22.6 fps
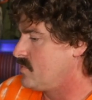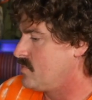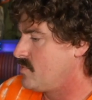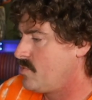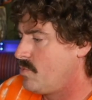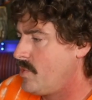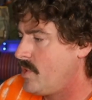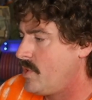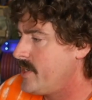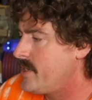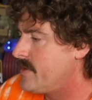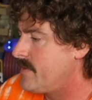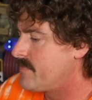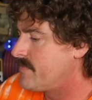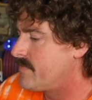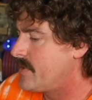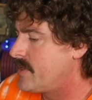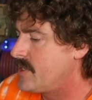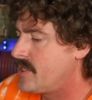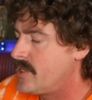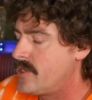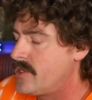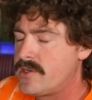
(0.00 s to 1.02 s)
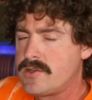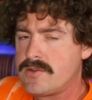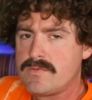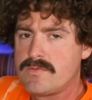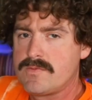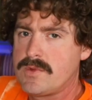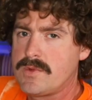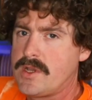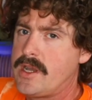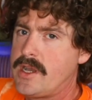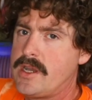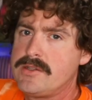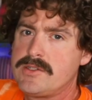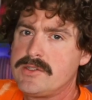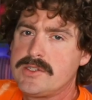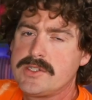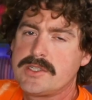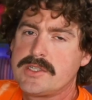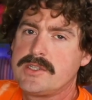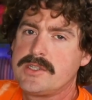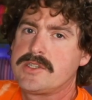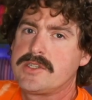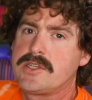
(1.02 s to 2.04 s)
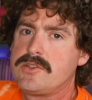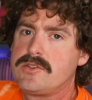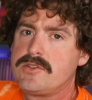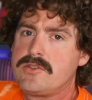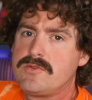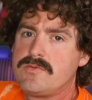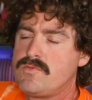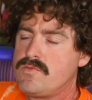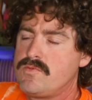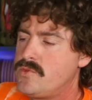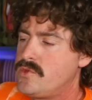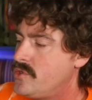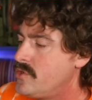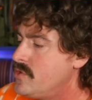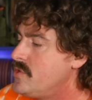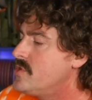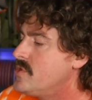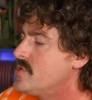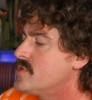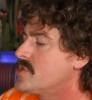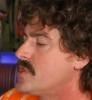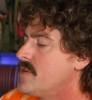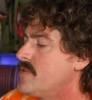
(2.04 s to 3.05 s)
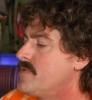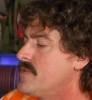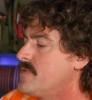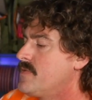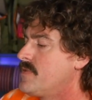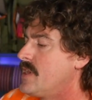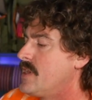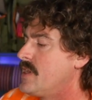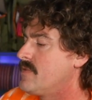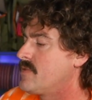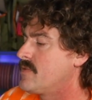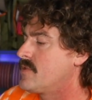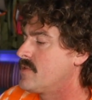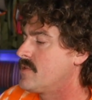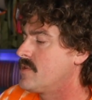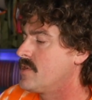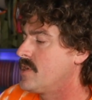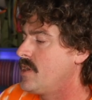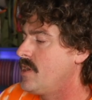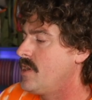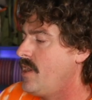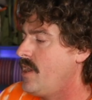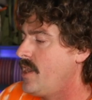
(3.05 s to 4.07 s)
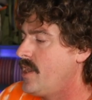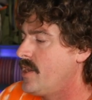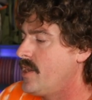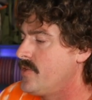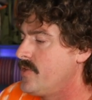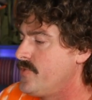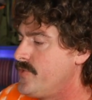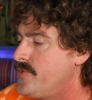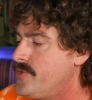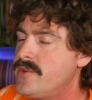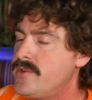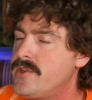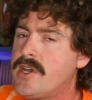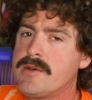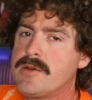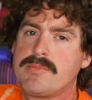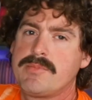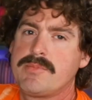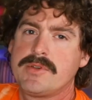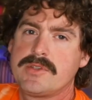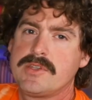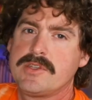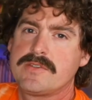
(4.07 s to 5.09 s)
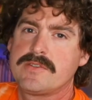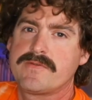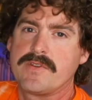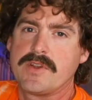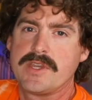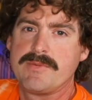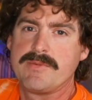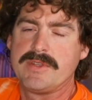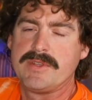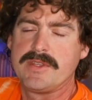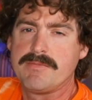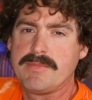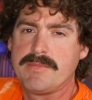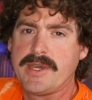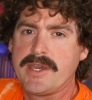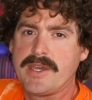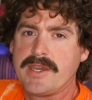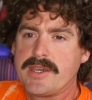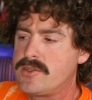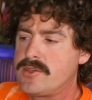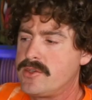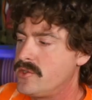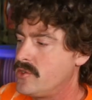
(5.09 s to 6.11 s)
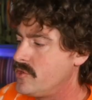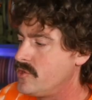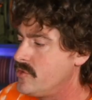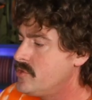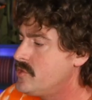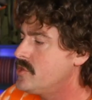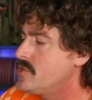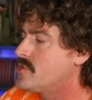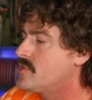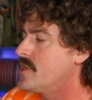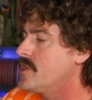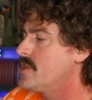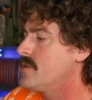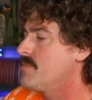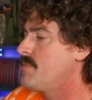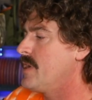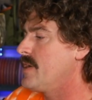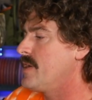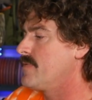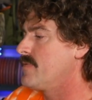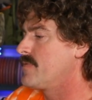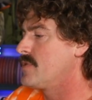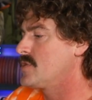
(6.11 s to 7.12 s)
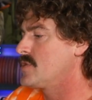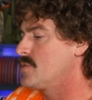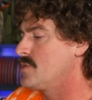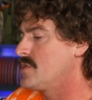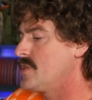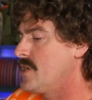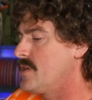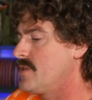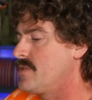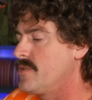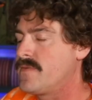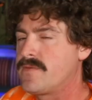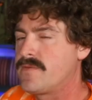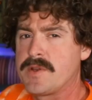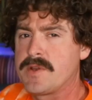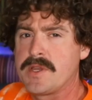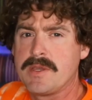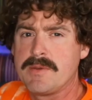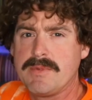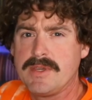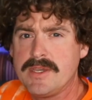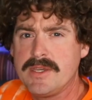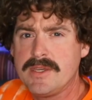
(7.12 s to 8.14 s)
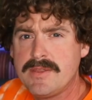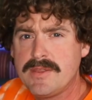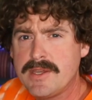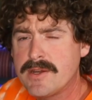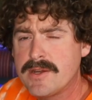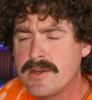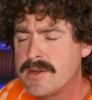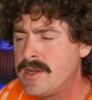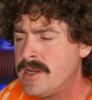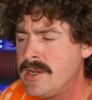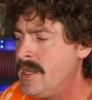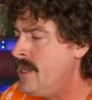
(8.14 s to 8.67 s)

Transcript: Right up front here, I'm just going to say, do yourself a favor and do not put this frame in the bag. You should try the bag first without the frame in there.